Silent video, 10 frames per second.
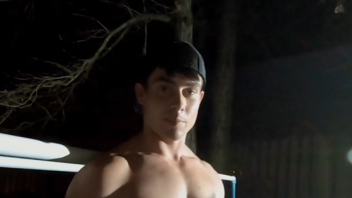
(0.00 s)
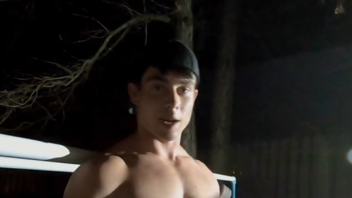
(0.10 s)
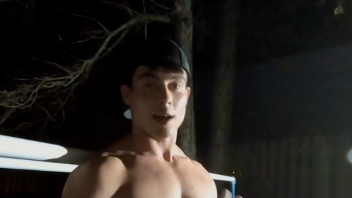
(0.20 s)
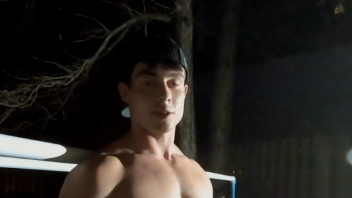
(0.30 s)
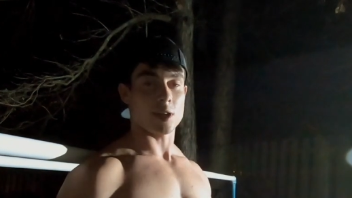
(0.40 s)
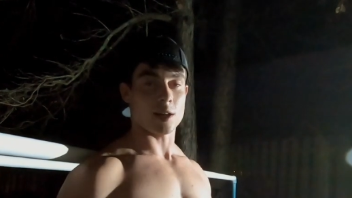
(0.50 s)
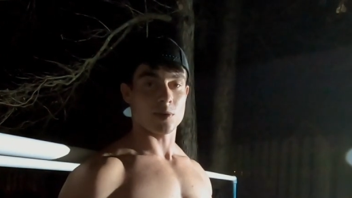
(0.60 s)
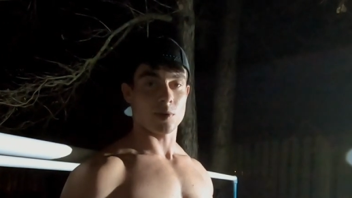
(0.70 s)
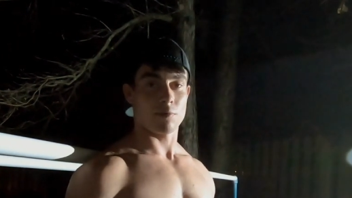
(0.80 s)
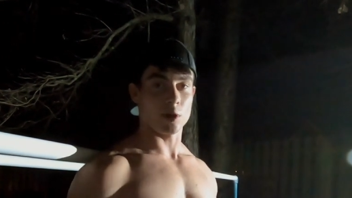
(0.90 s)
a main
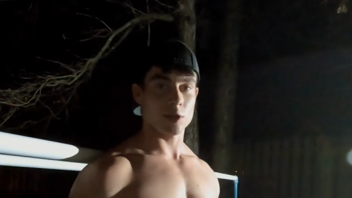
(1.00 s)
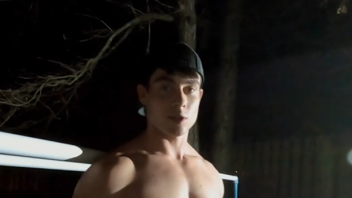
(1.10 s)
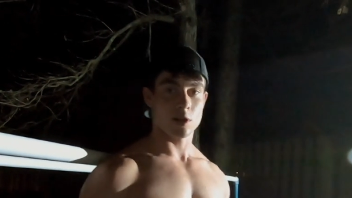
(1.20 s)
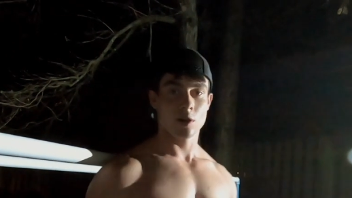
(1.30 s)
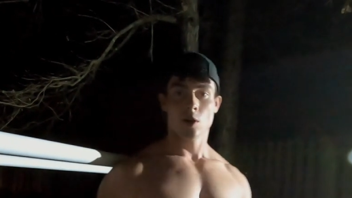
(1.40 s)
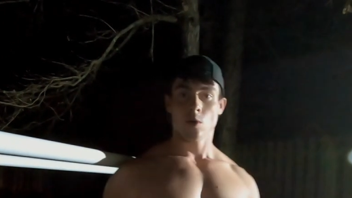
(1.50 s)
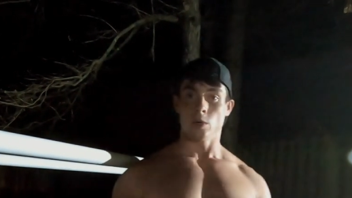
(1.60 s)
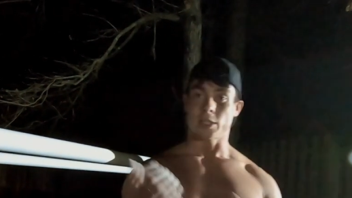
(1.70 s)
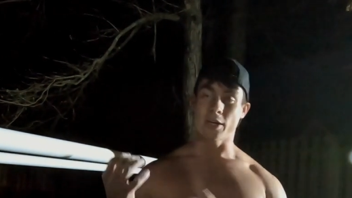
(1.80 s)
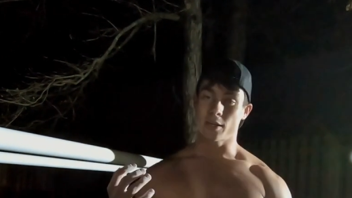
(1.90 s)
exercise I want to focus on,
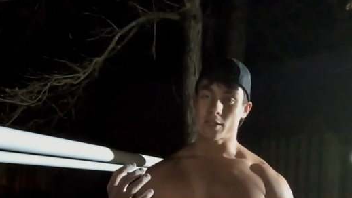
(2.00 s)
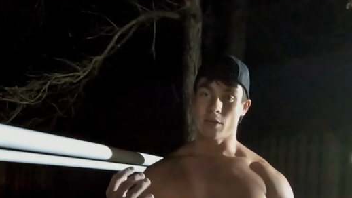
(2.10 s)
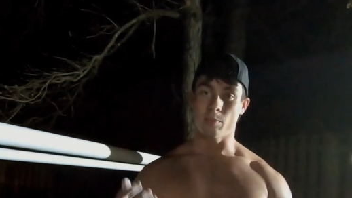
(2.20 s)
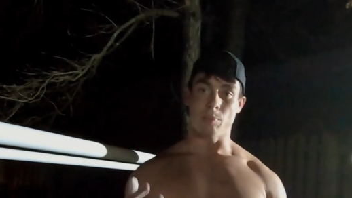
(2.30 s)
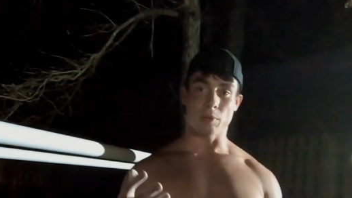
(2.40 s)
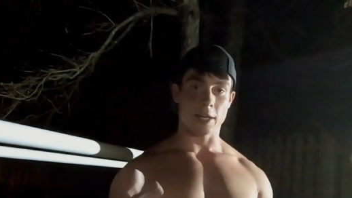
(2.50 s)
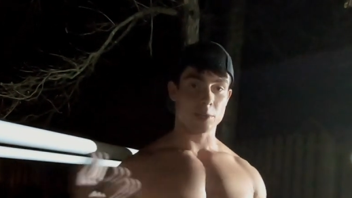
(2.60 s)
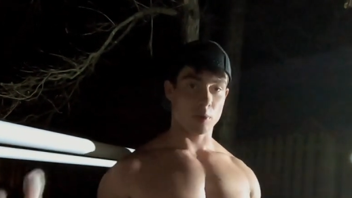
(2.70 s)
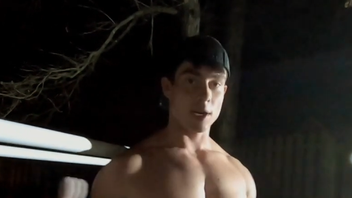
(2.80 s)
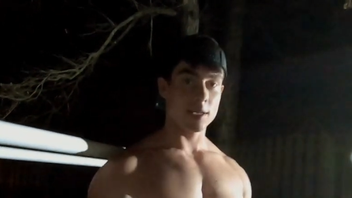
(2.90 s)
which here it's going to be
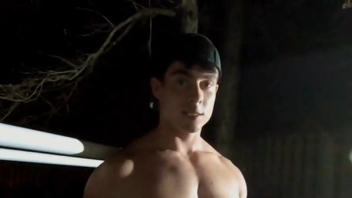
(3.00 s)
planche press.